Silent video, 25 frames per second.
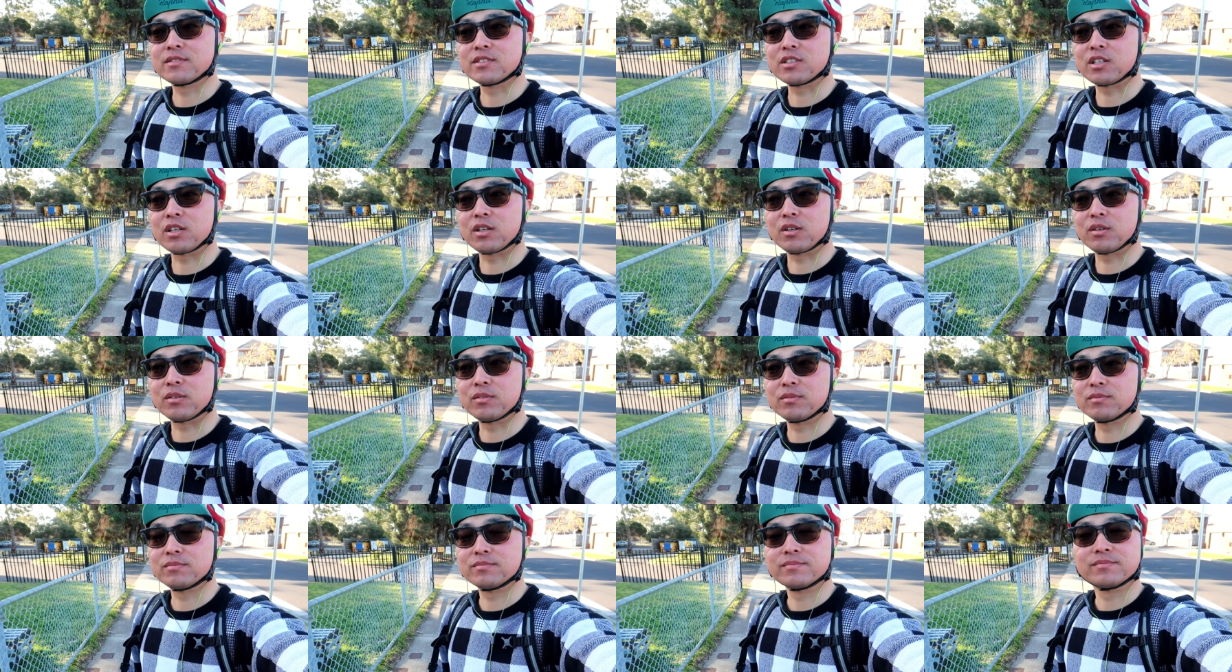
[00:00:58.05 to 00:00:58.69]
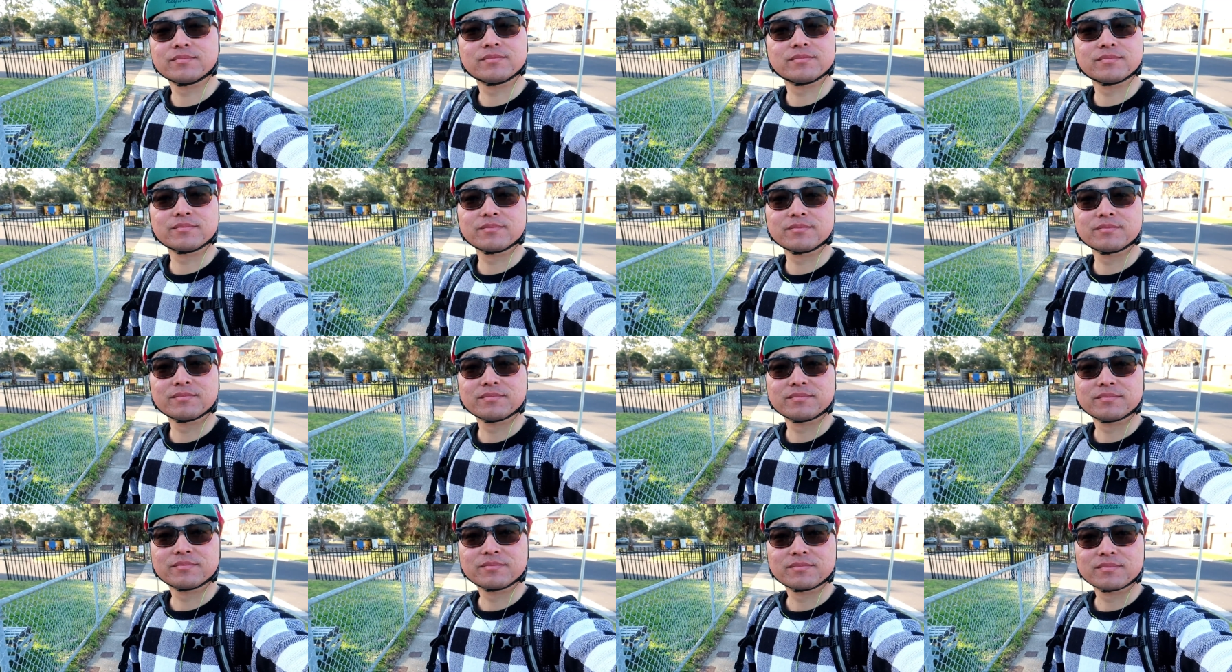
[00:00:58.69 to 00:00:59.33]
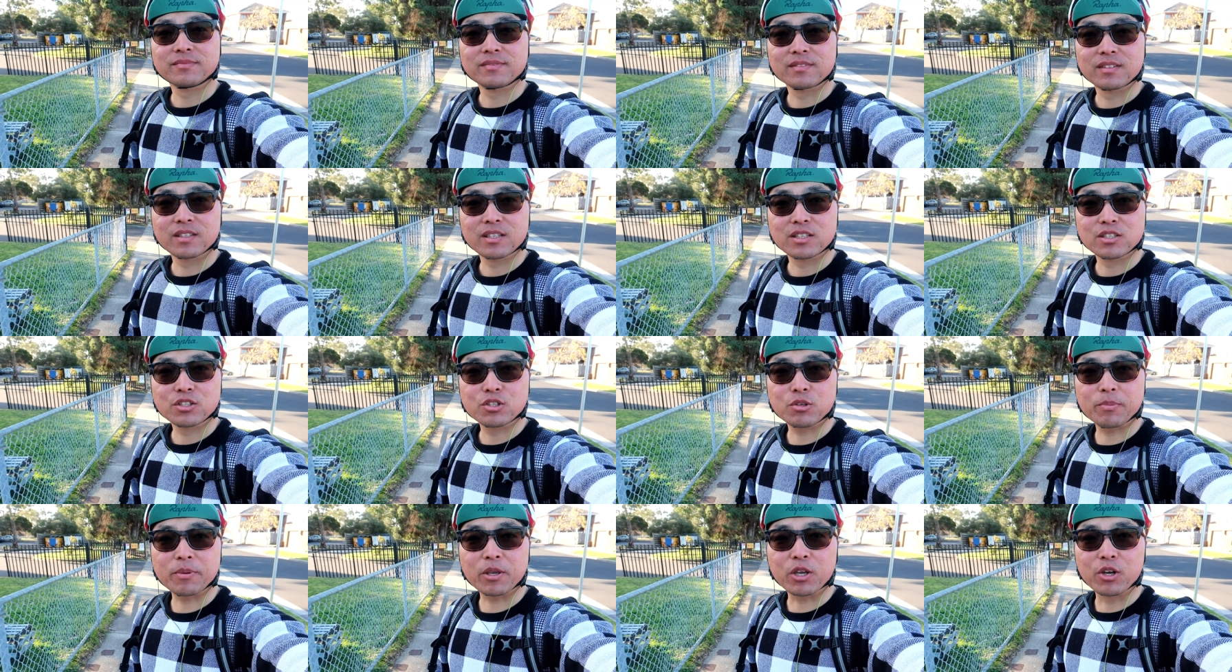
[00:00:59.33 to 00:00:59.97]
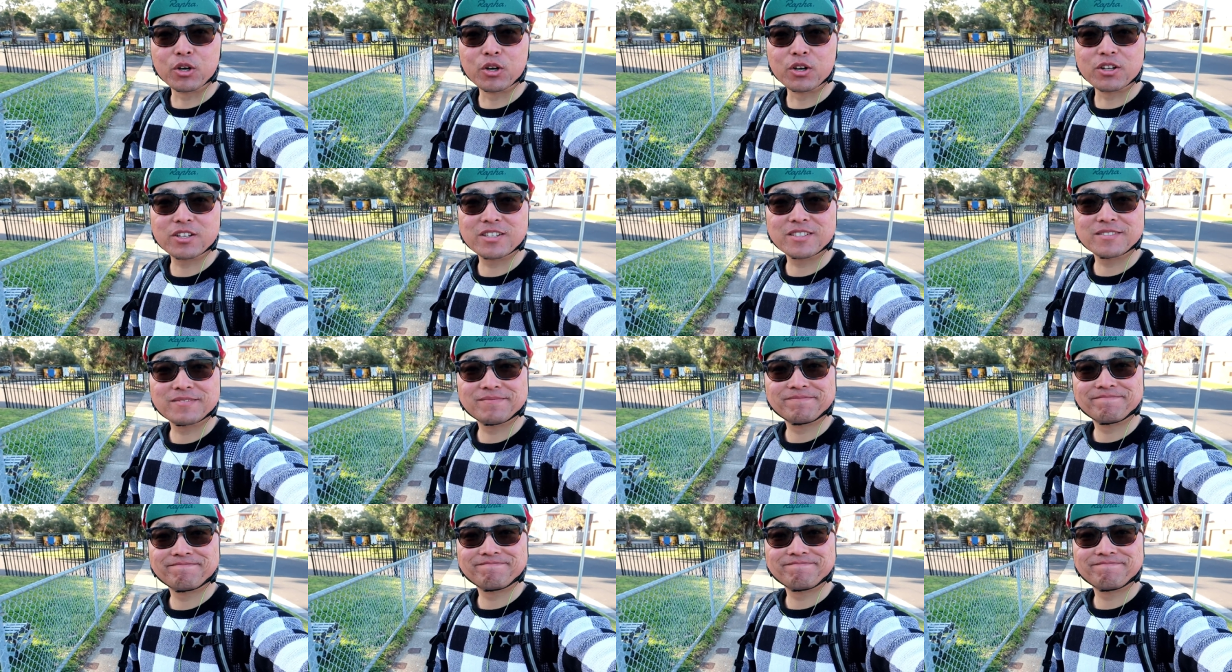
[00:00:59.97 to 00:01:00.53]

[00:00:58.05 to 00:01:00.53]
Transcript: so should be good.